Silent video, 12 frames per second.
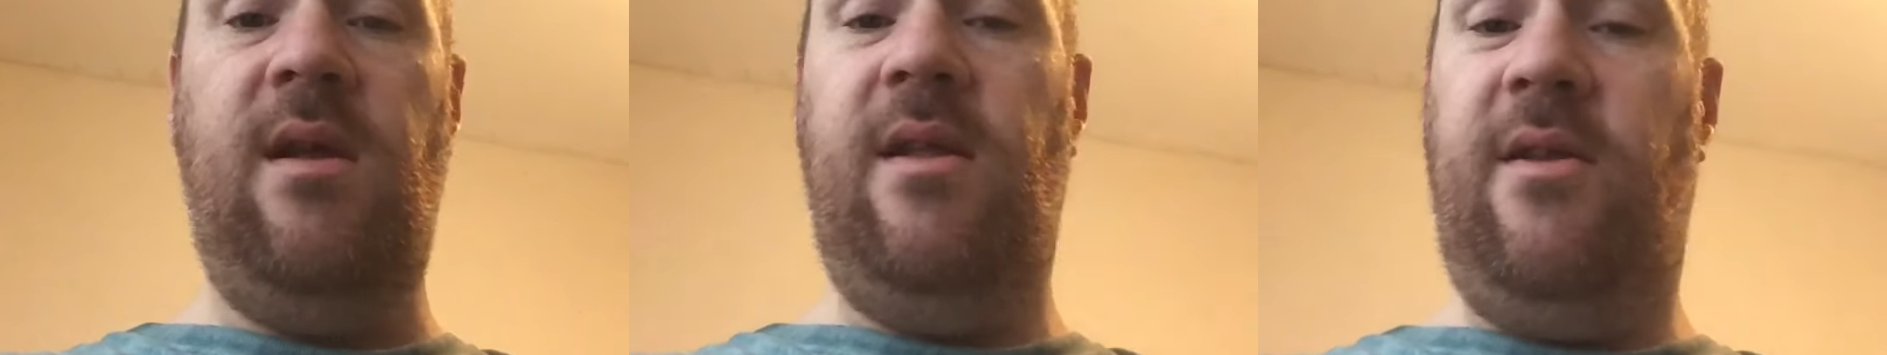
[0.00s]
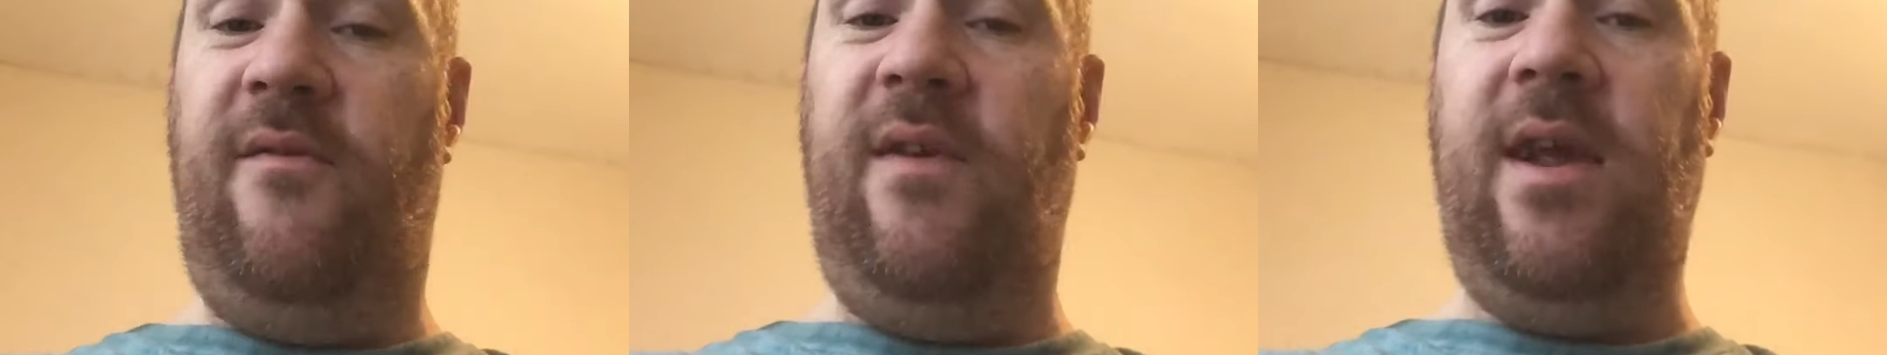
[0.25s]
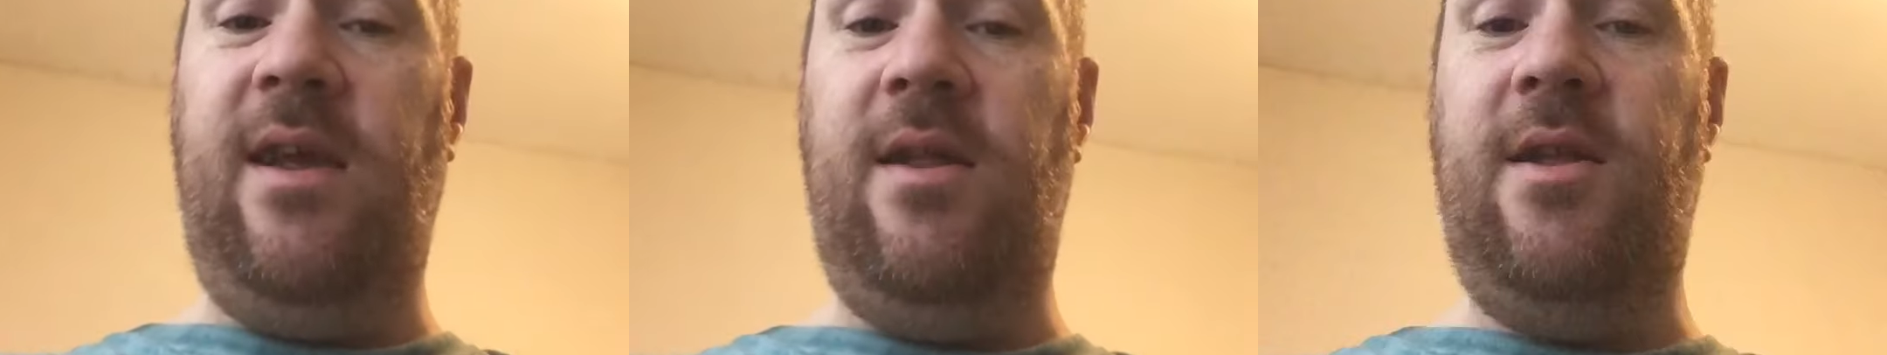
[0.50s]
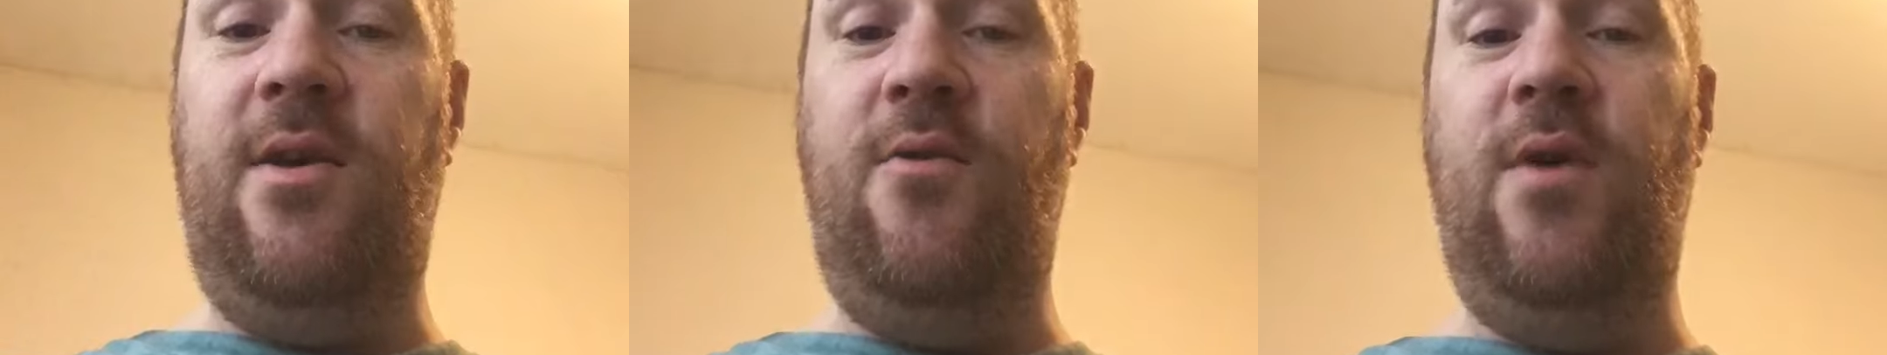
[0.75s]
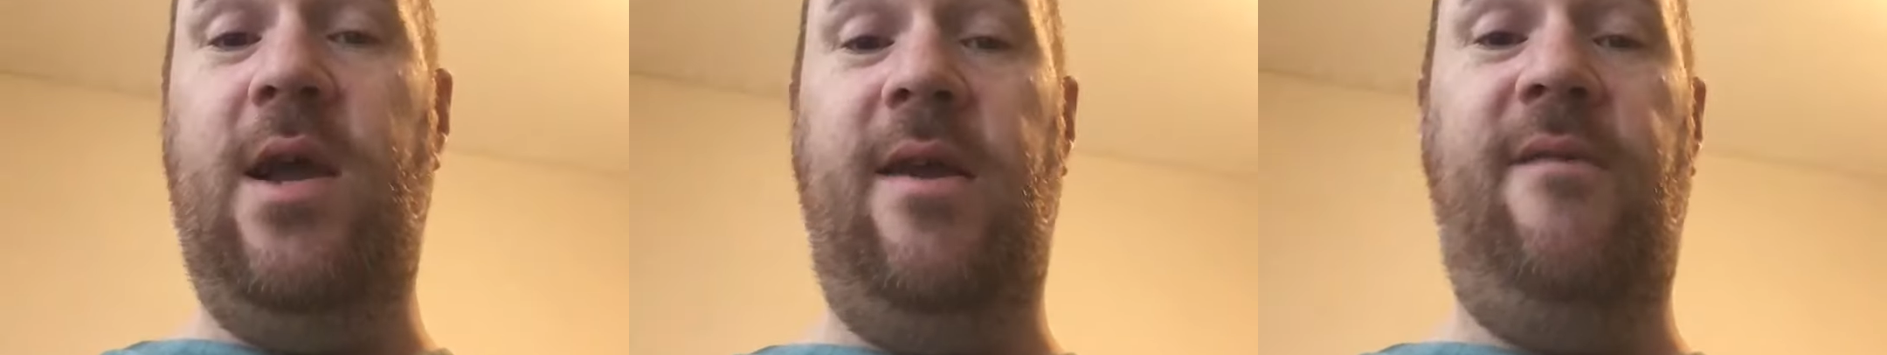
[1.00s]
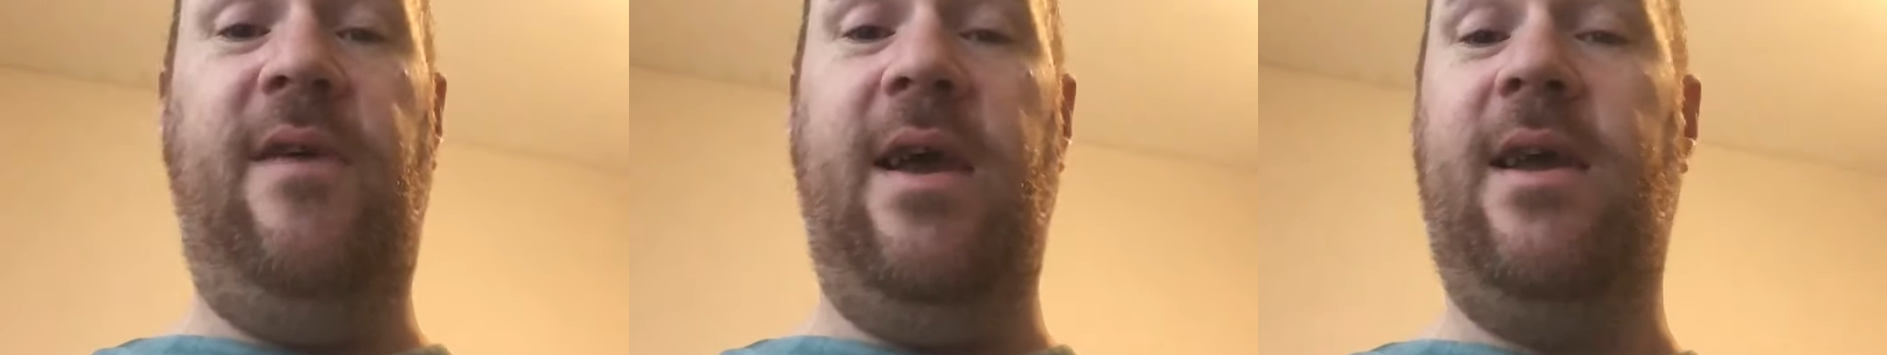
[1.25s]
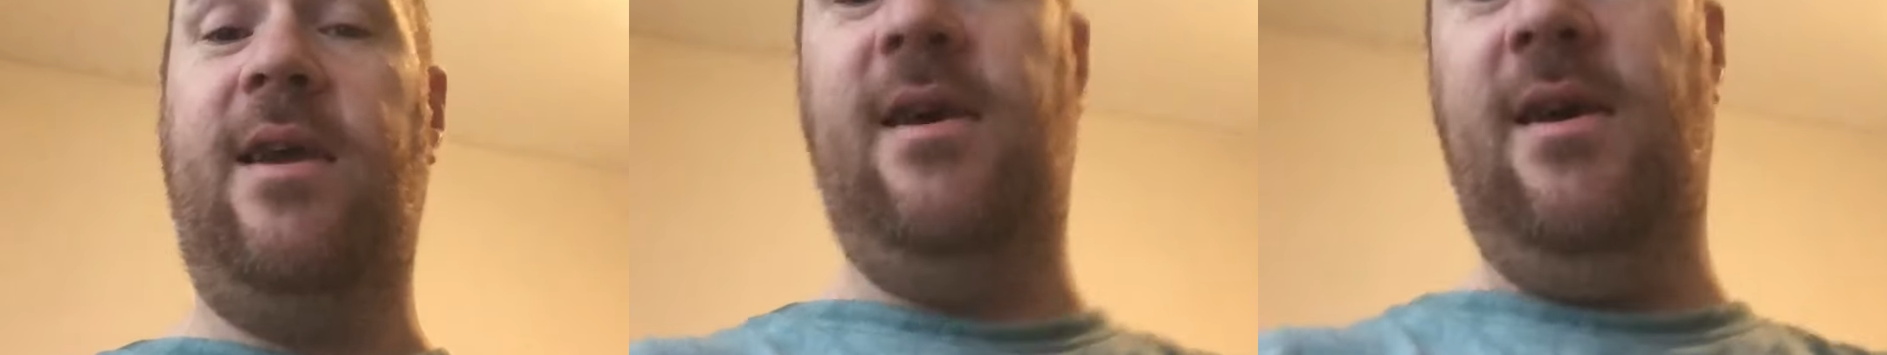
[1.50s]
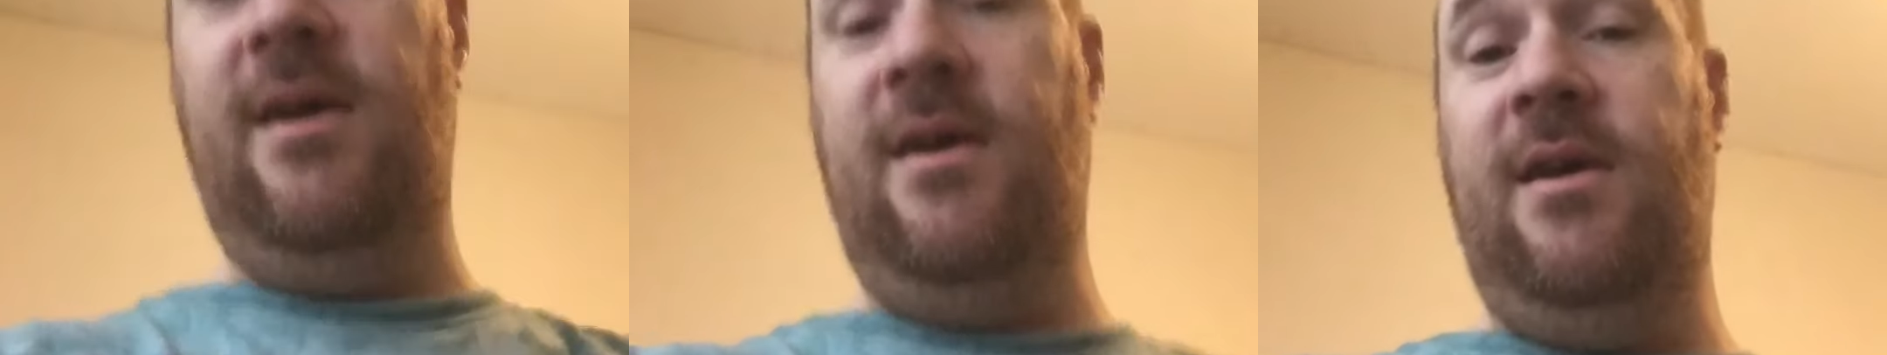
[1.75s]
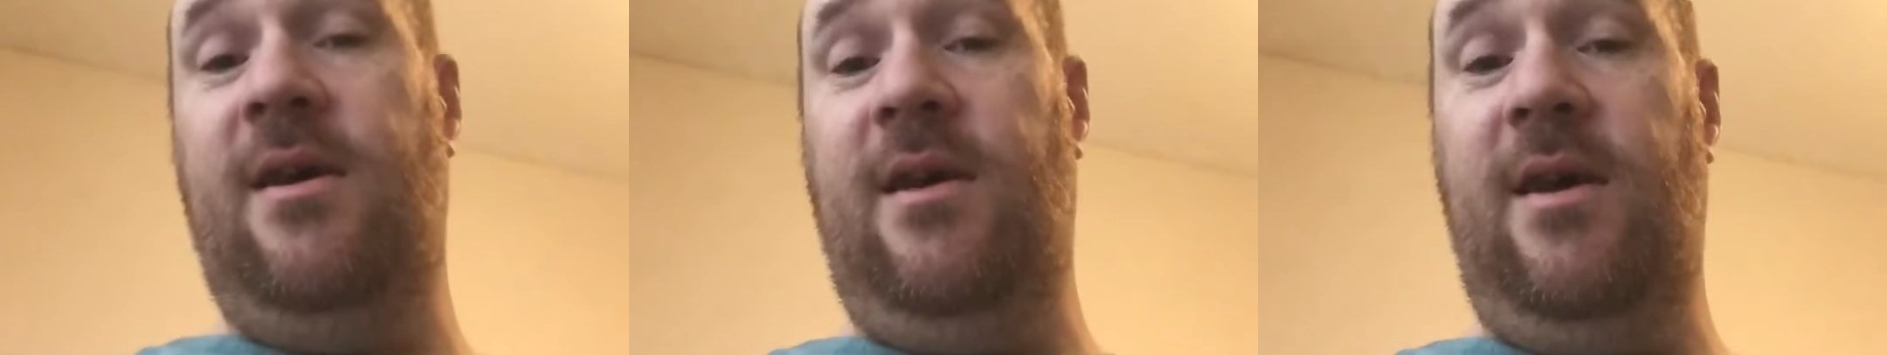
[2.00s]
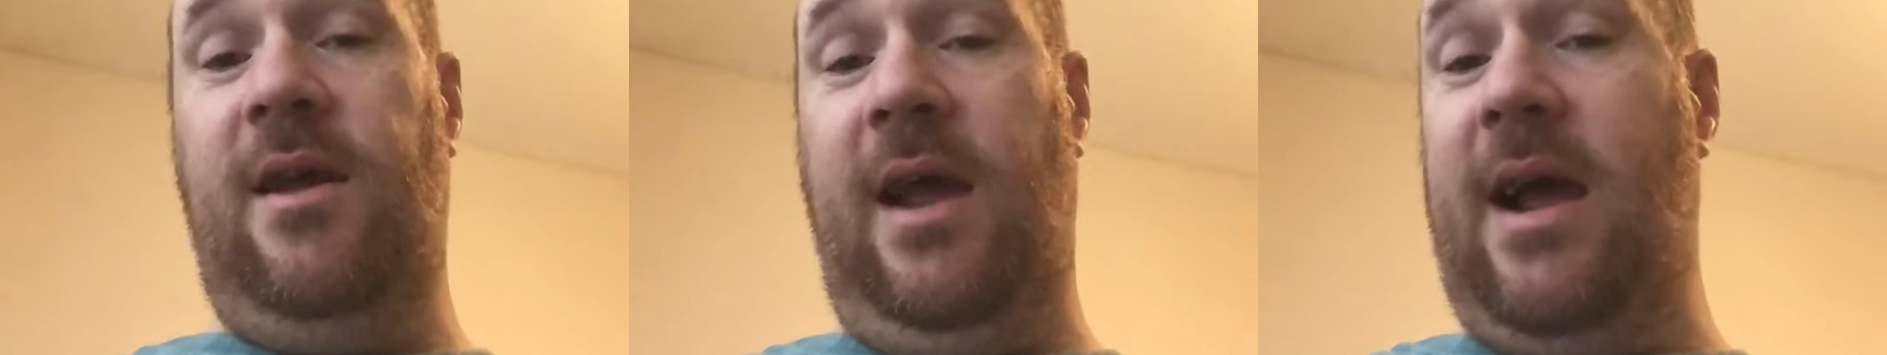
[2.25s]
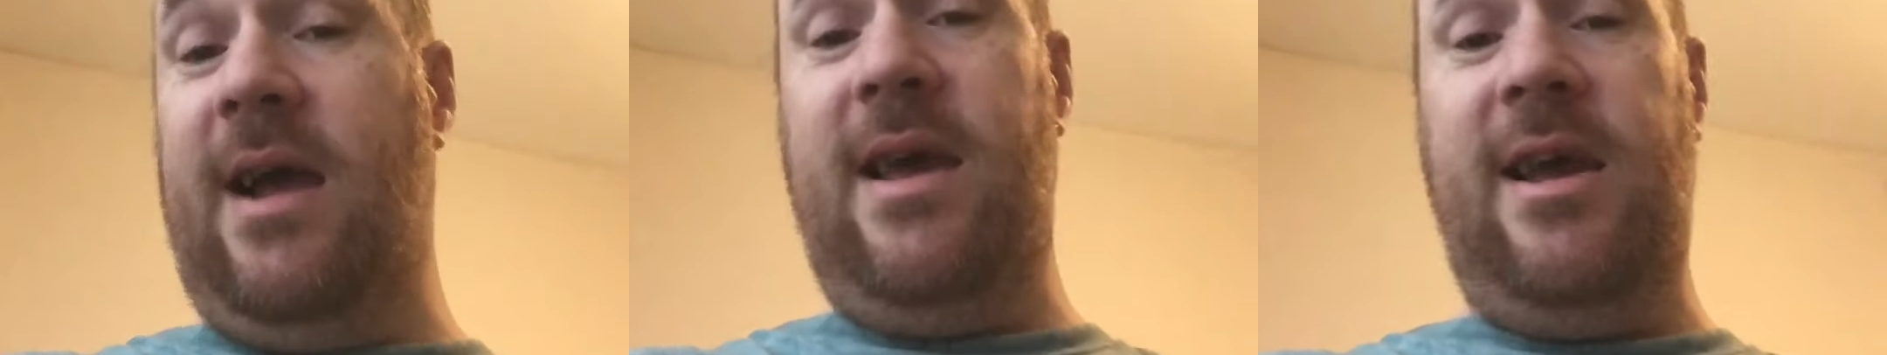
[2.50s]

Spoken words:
Do you really think high